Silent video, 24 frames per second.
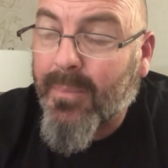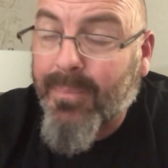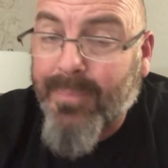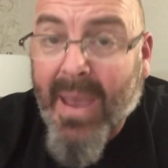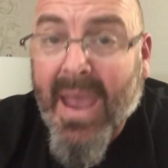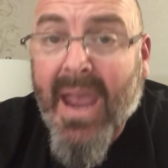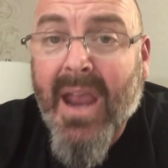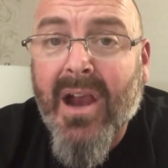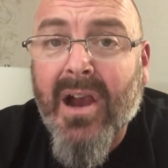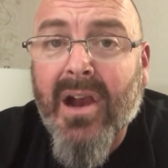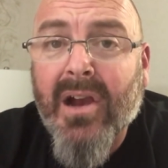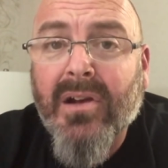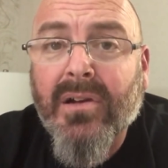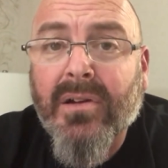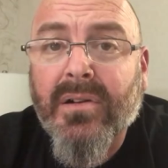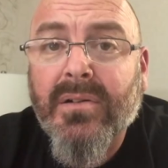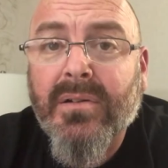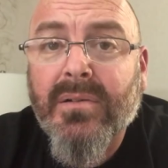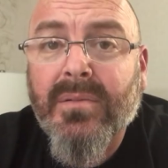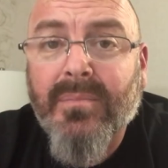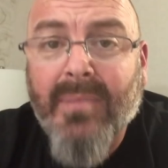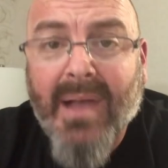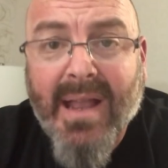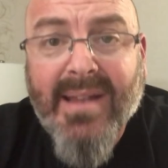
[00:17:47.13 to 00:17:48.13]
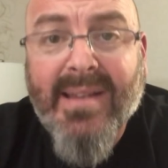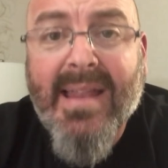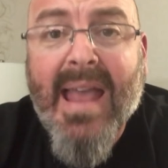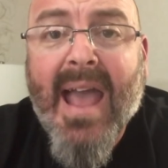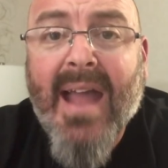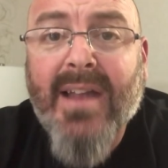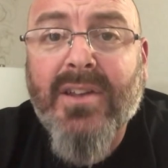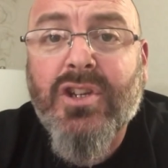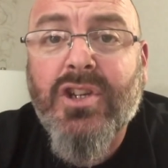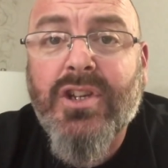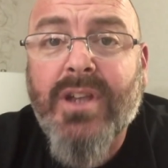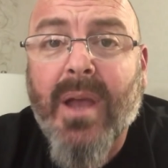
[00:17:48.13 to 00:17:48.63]
Bear, my
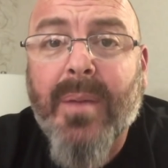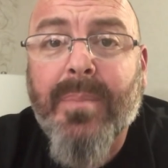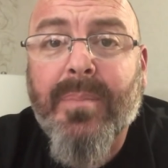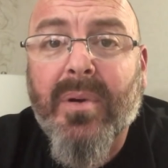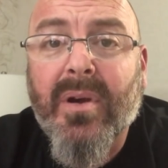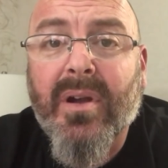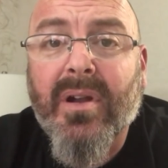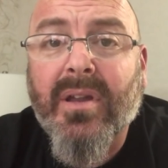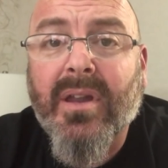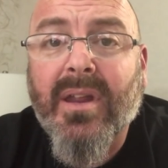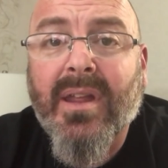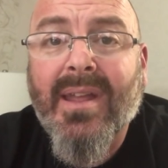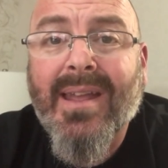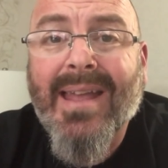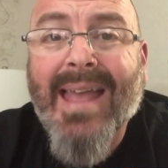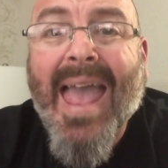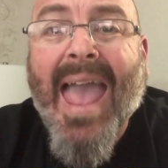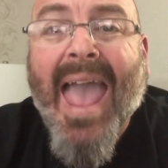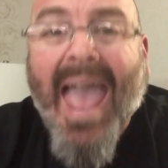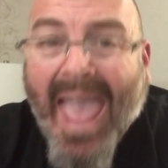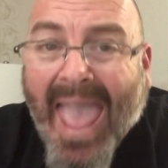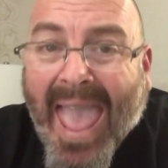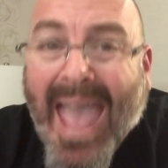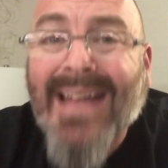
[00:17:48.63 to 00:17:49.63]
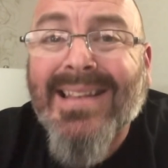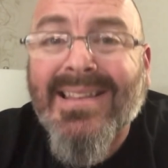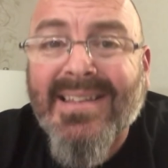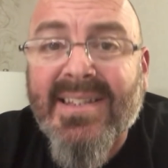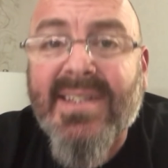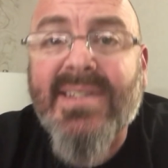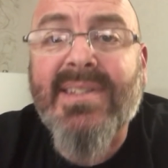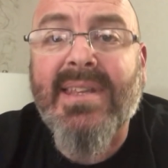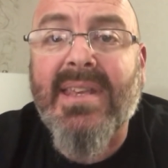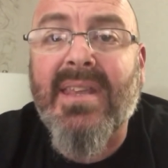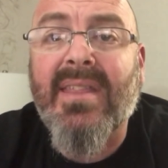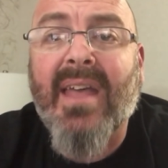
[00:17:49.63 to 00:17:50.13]
dad's shepherd, had to
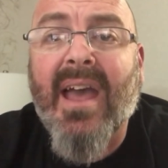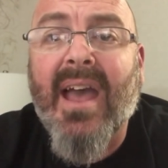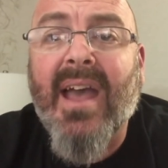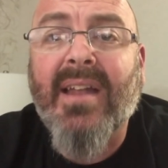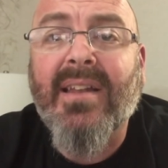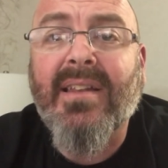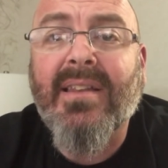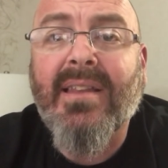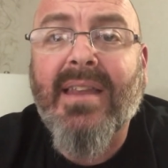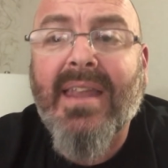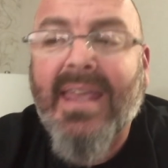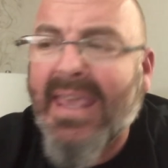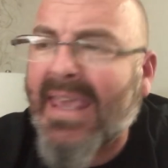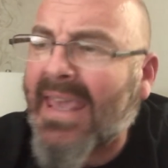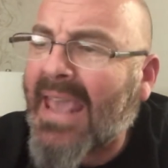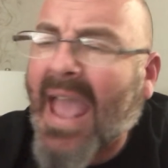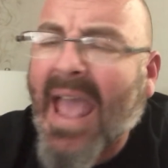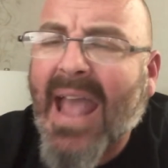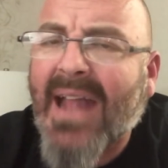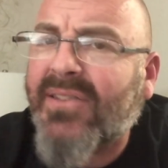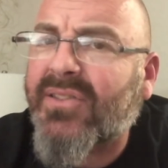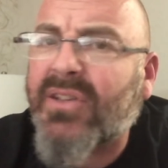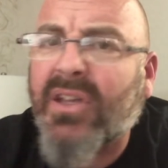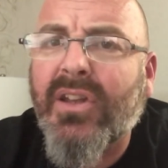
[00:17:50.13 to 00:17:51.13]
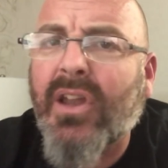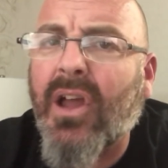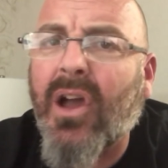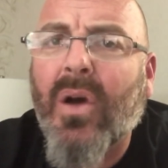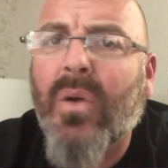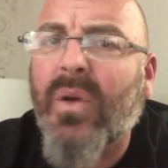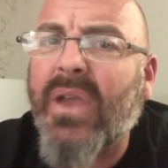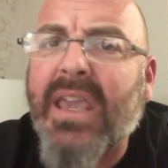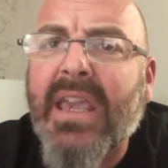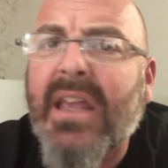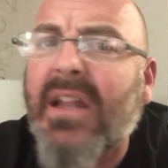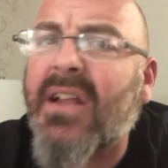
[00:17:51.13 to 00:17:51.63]
see that. He had to
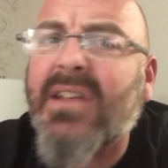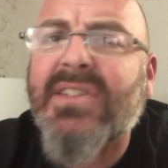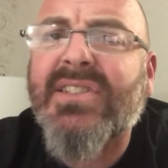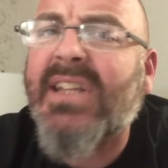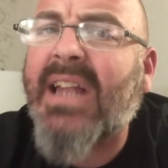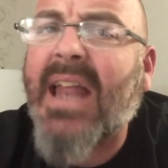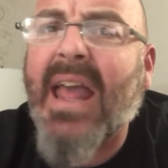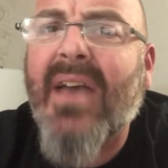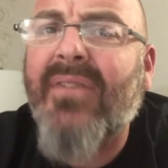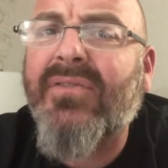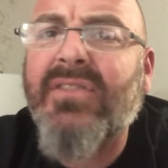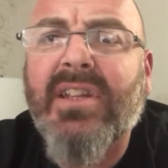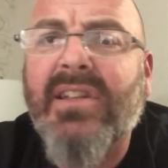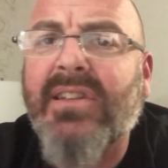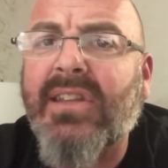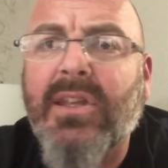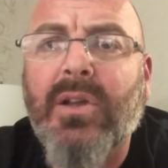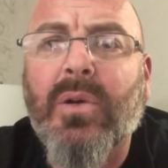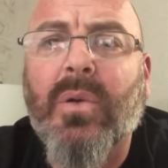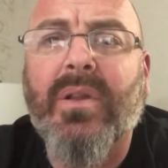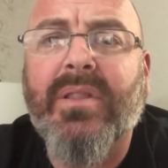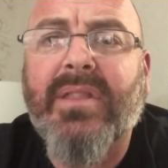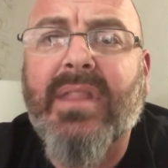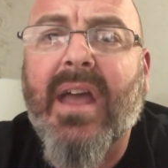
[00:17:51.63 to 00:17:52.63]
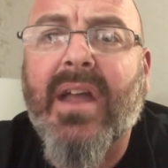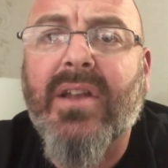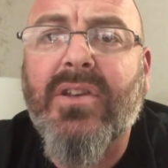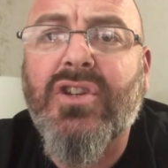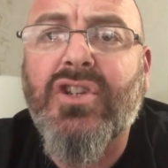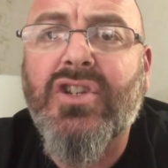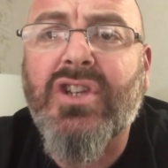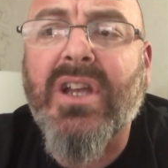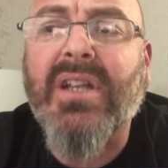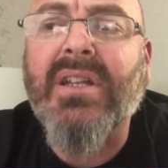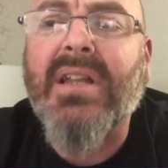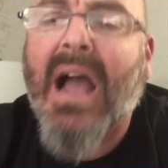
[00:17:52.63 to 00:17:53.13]
know he doesn't have to deal with that
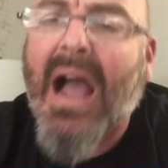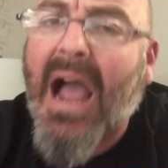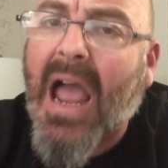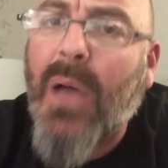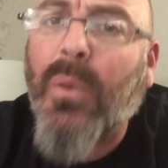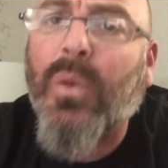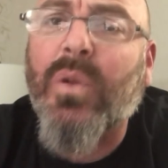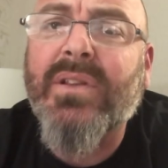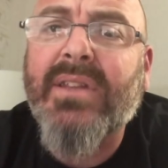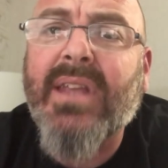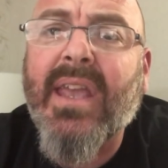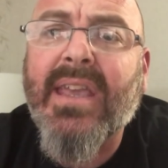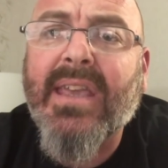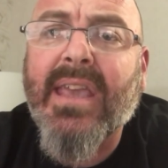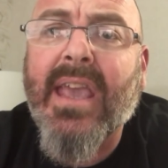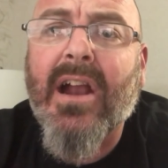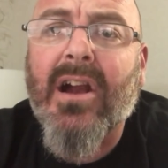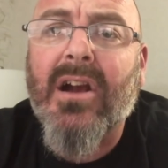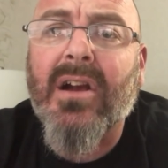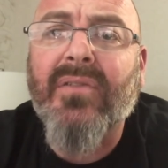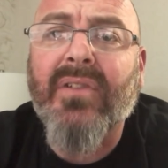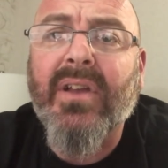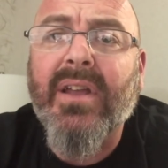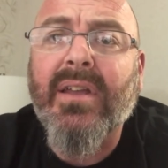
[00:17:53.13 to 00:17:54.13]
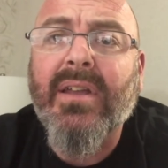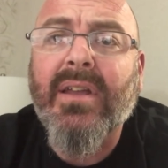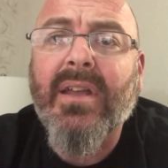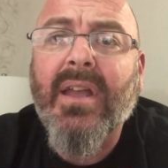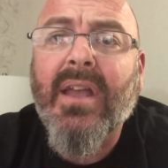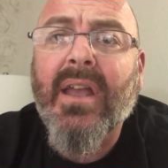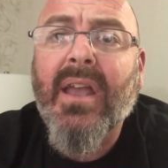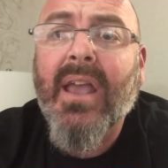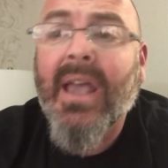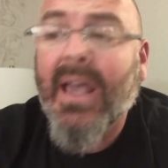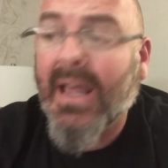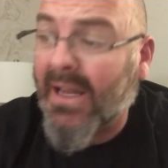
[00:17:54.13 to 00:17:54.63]
shit. I will take care of it.
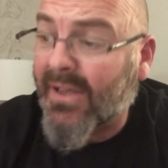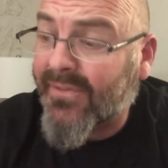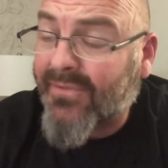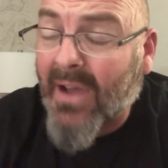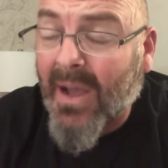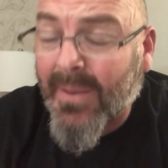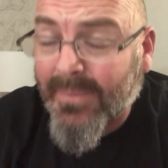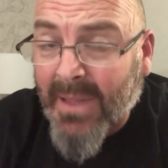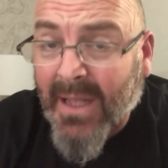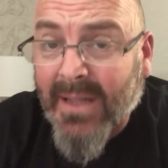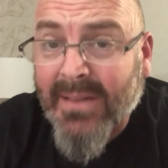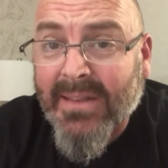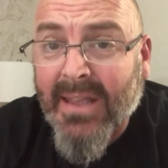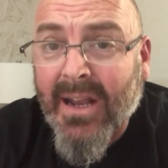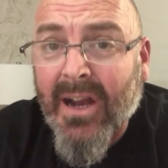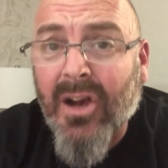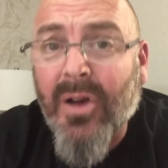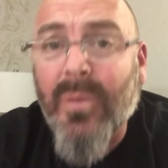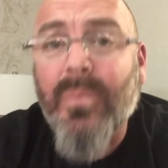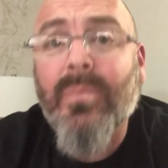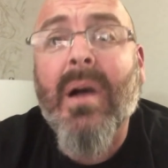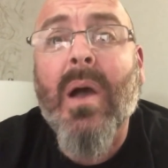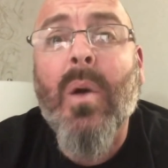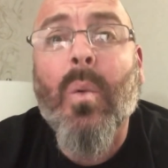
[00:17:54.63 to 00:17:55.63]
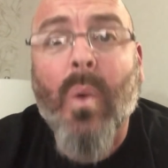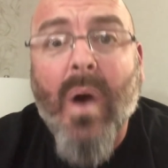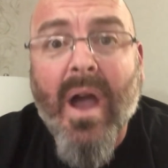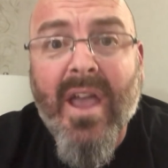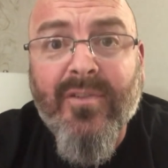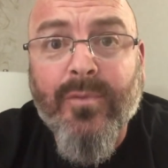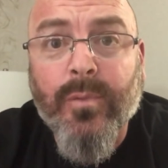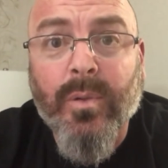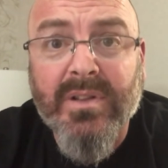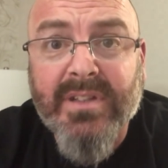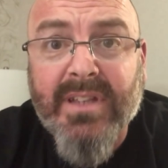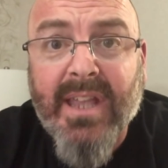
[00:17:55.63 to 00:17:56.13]
And if I'm not there, my
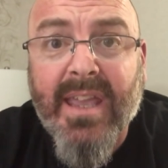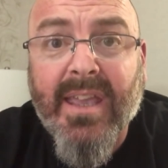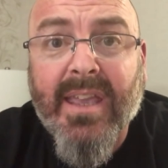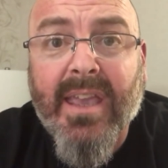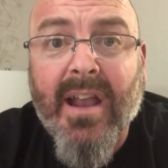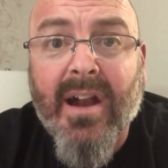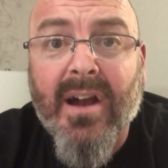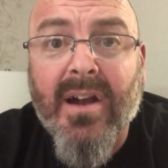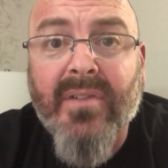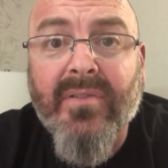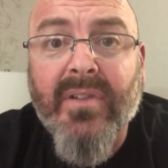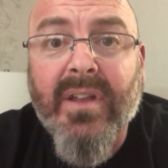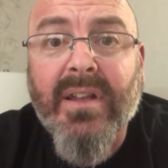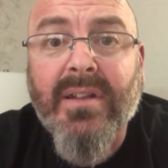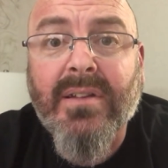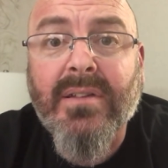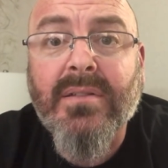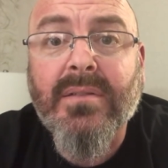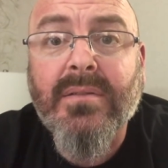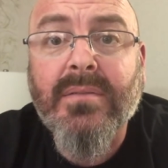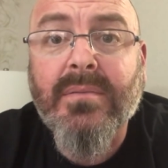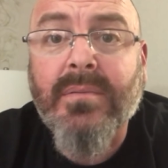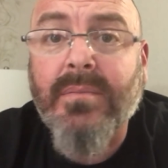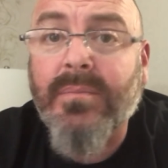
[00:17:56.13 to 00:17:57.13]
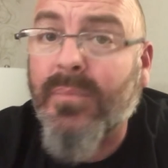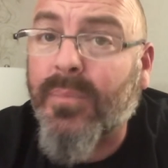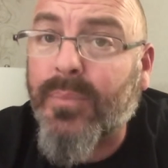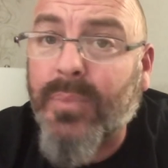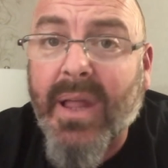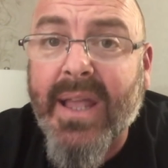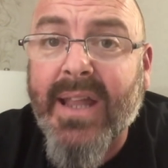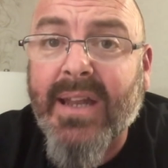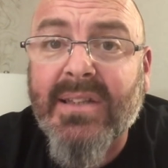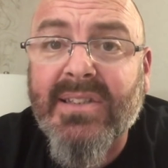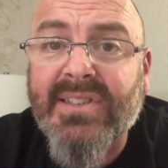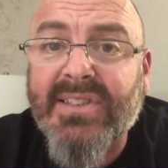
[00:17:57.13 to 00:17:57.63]
wife will take care of it.
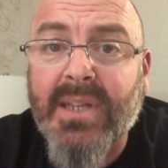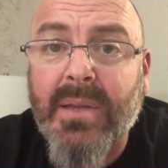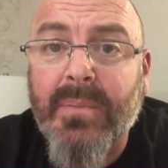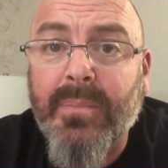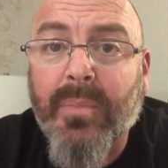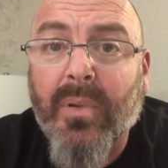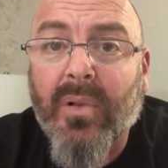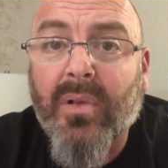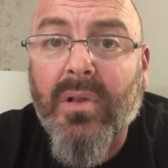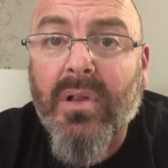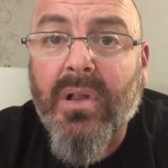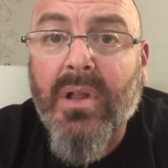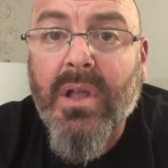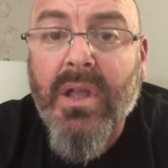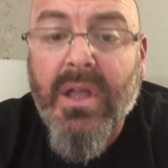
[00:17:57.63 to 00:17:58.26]
Plain and simple.